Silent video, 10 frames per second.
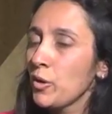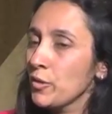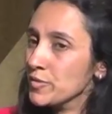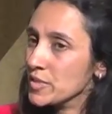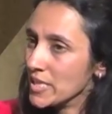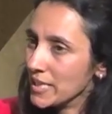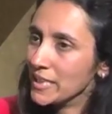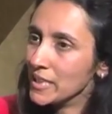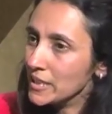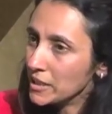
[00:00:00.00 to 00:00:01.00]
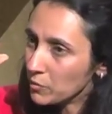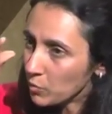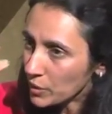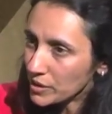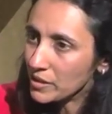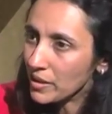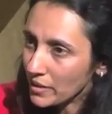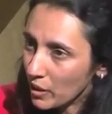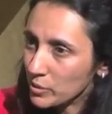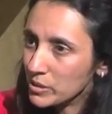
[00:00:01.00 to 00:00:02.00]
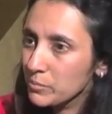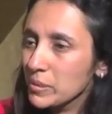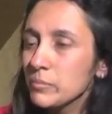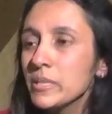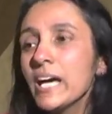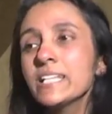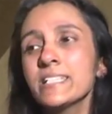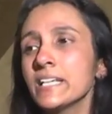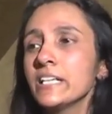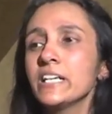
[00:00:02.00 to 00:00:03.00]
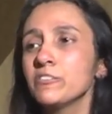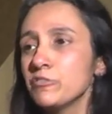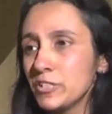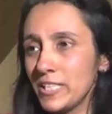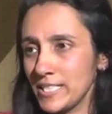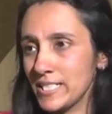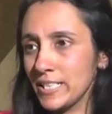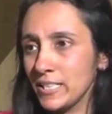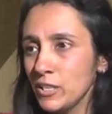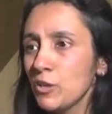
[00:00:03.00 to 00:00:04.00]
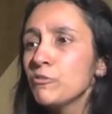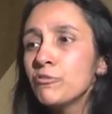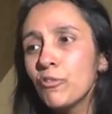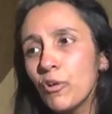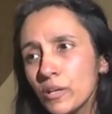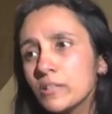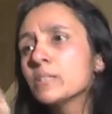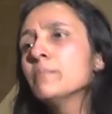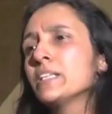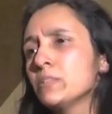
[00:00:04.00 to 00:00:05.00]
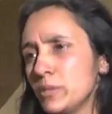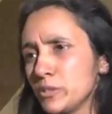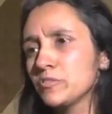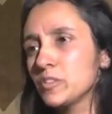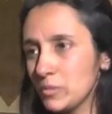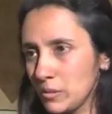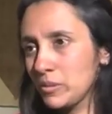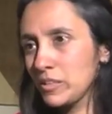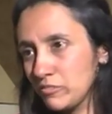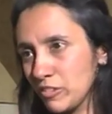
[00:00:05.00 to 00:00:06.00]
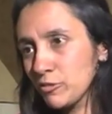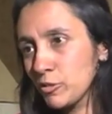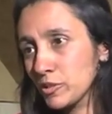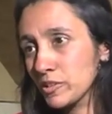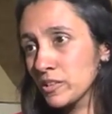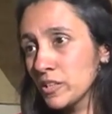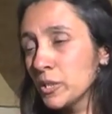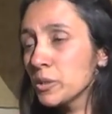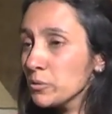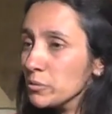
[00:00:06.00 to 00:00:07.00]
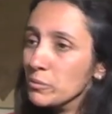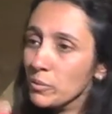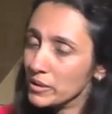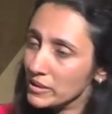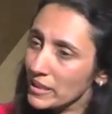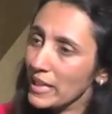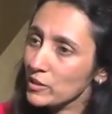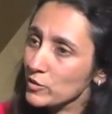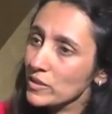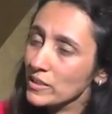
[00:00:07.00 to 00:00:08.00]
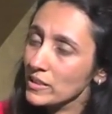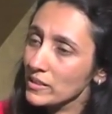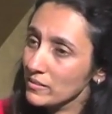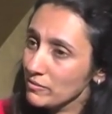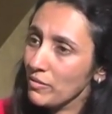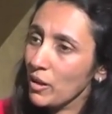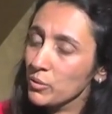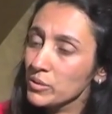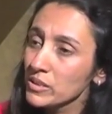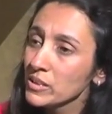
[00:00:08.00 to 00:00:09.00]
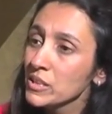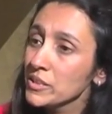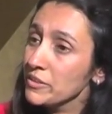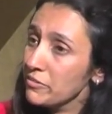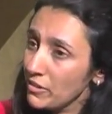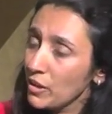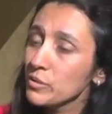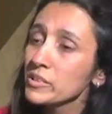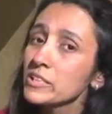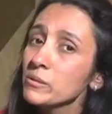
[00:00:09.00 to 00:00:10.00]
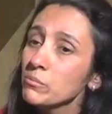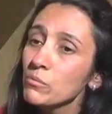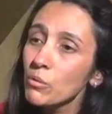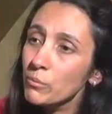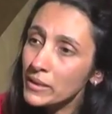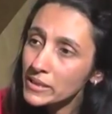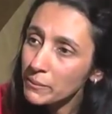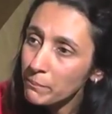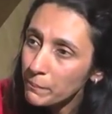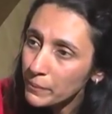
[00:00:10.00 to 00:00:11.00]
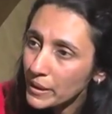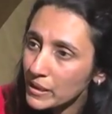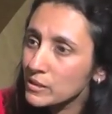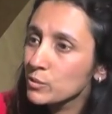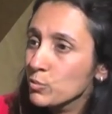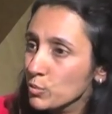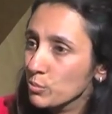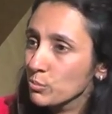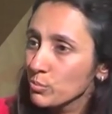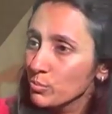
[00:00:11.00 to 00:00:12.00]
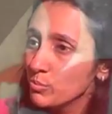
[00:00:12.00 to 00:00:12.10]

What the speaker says: of taking a little water around the baby and sending it for testing, for the betterment of the baby, of course. You know what they actually found? They found that the moment they pricked the womb,